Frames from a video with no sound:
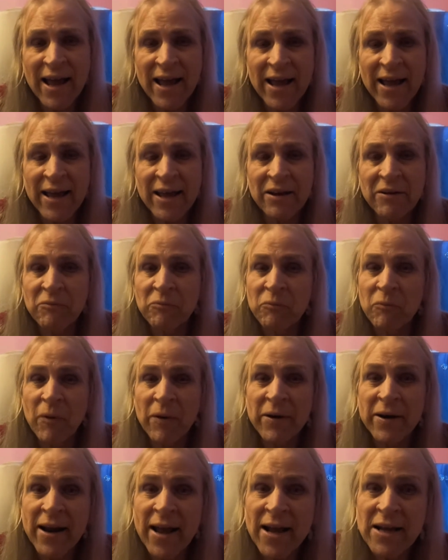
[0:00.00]
And
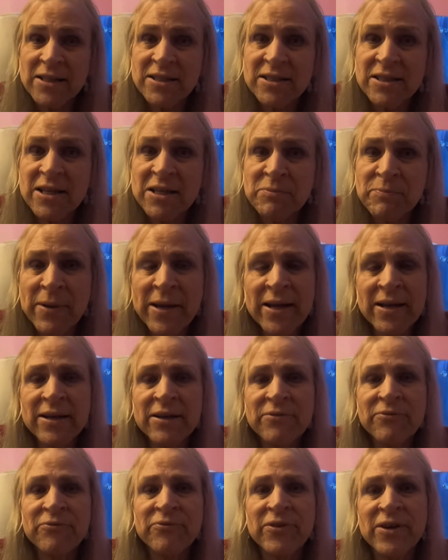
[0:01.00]
next is
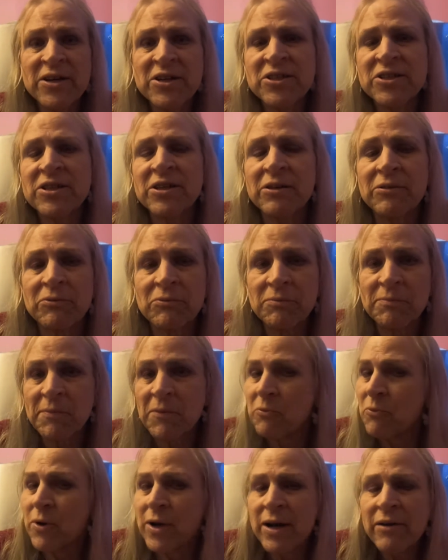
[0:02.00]
being efficient.
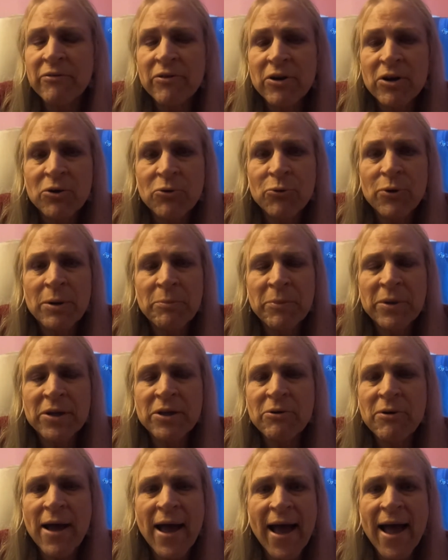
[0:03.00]
Whatever
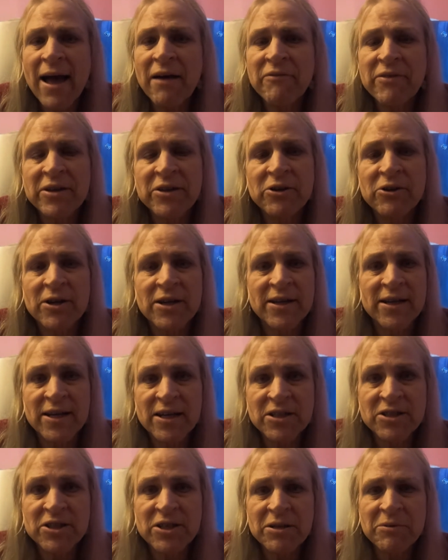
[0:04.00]
equipment you have in your
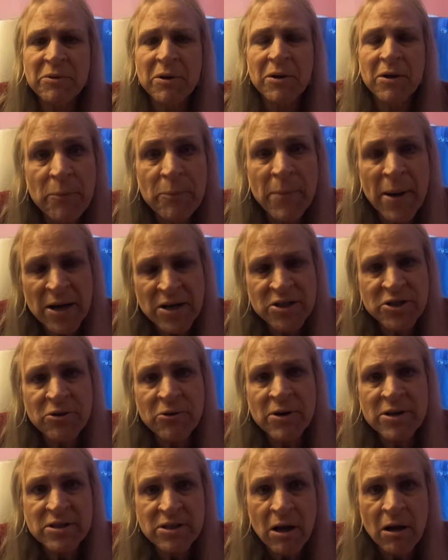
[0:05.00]
kitchen, make
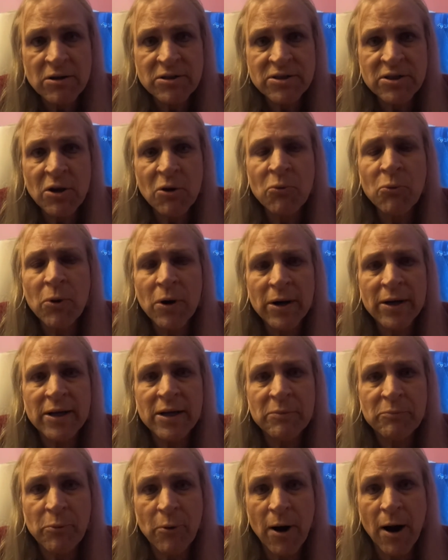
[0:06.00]
sure it's also
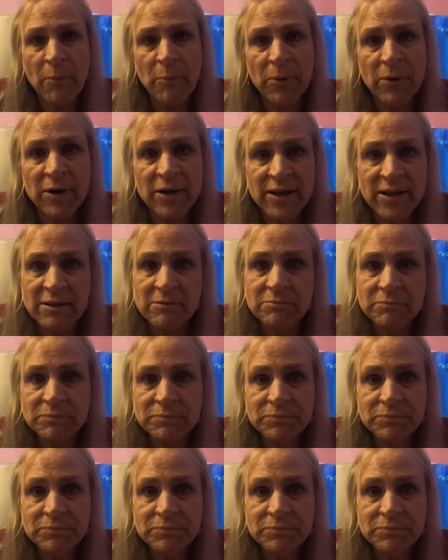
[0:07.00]
working properly.